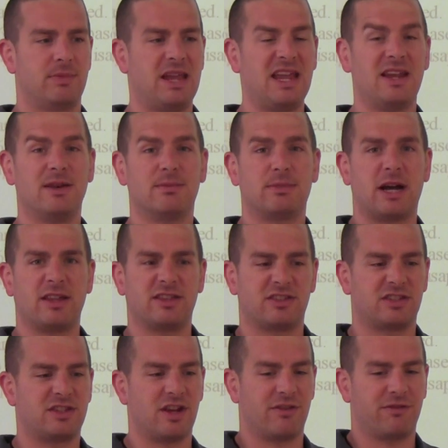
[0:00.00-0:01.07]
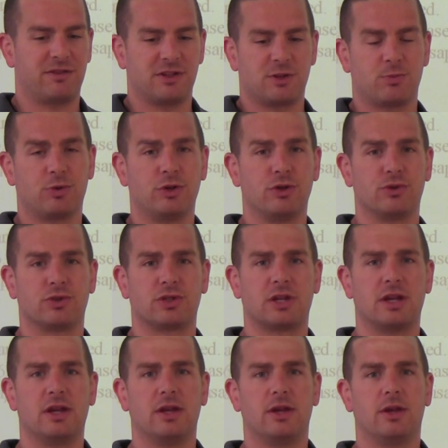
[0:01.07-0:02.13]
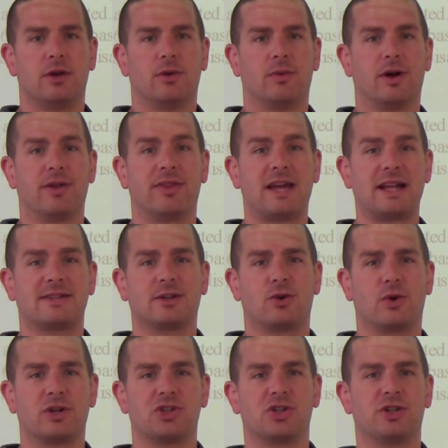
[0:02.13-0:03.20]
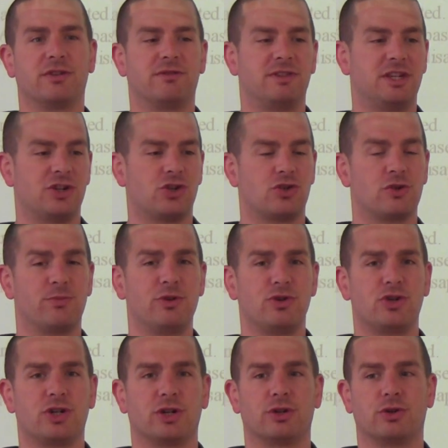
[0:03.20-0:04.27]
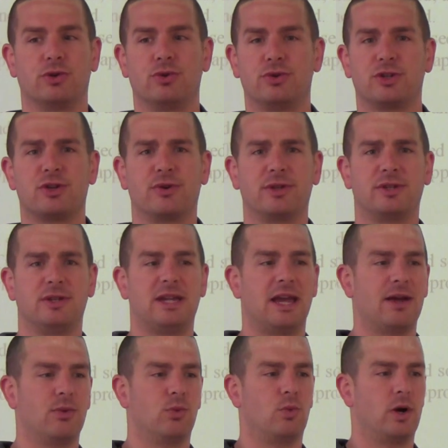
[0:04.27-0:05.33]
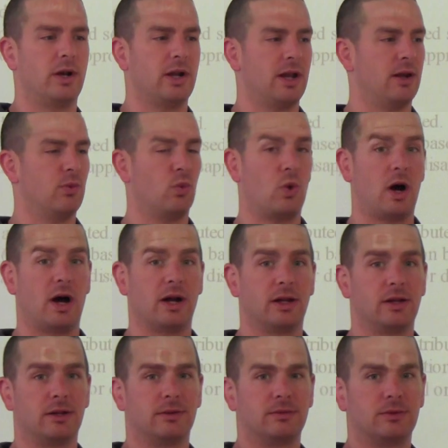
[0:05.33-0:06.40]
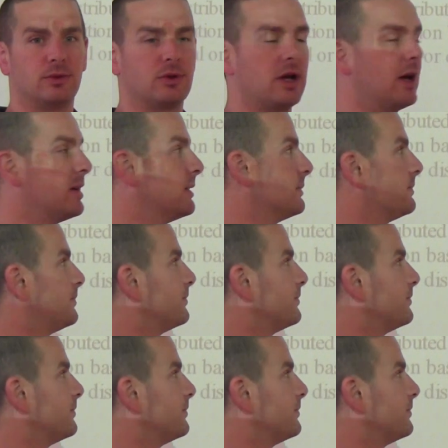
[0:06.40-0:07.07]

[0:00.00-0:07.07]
It by the stuff that's produced. Well, that's a question of distribution. Who's going to get what and why? Okay?